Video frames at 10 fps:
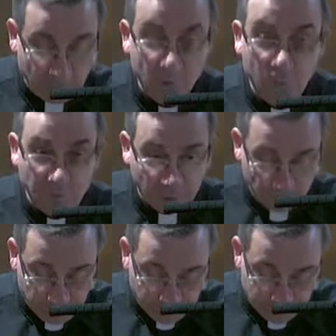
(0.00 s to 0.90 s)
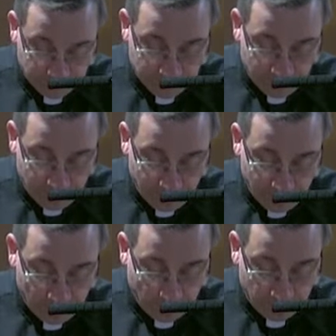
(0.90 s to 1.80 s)
We know this
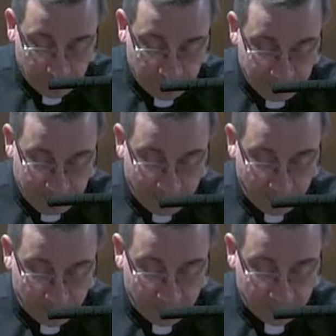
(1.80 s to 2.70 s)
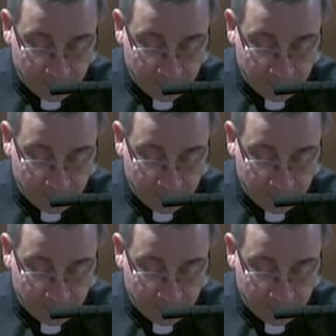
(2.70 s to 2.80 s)
because the narratives